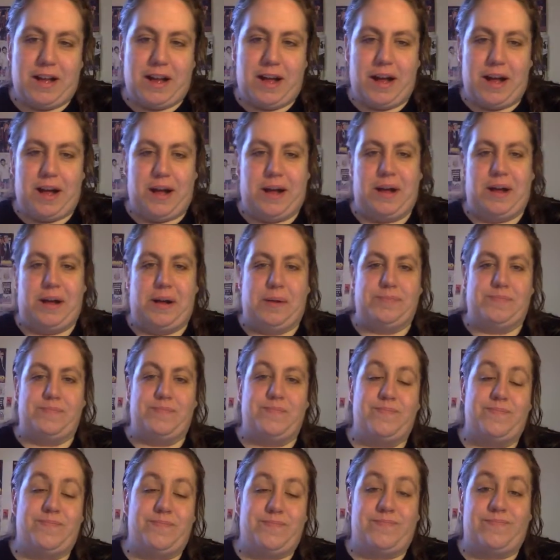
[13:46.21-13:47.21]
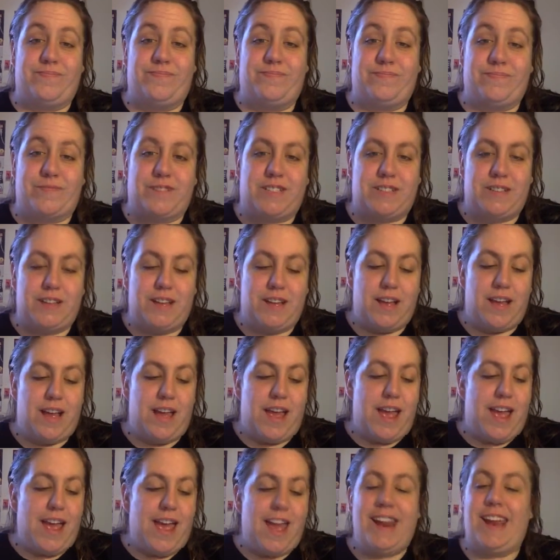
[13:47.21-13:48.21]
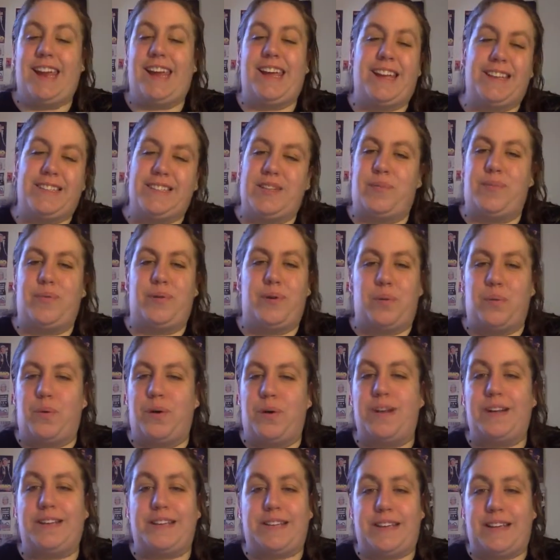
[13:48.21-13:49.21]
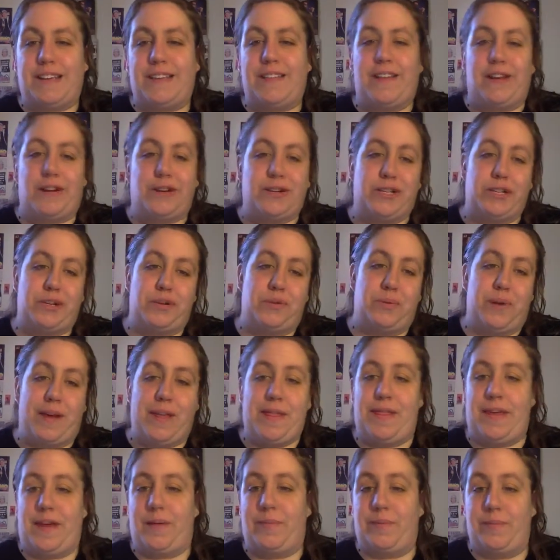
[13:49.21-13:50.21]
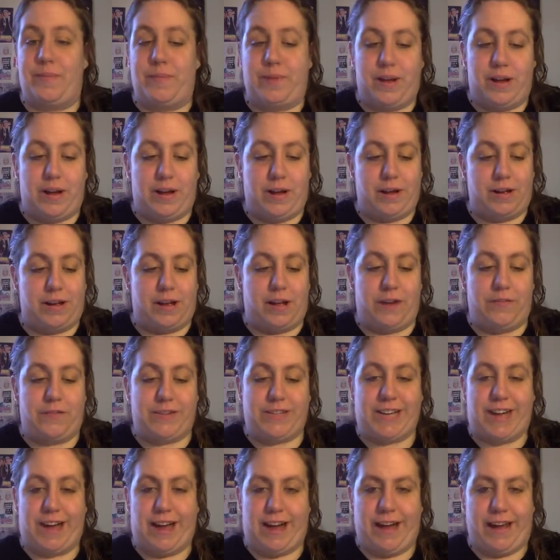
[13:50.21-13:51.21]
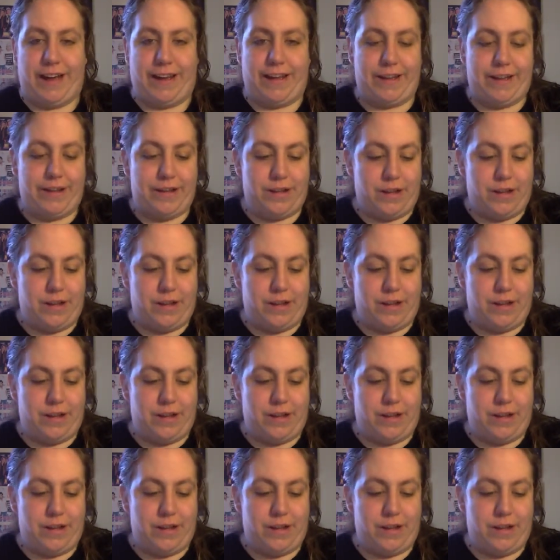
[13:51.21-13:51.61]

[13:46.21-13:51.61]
And I guess I'll put 1D in there too with them, kind of a tie.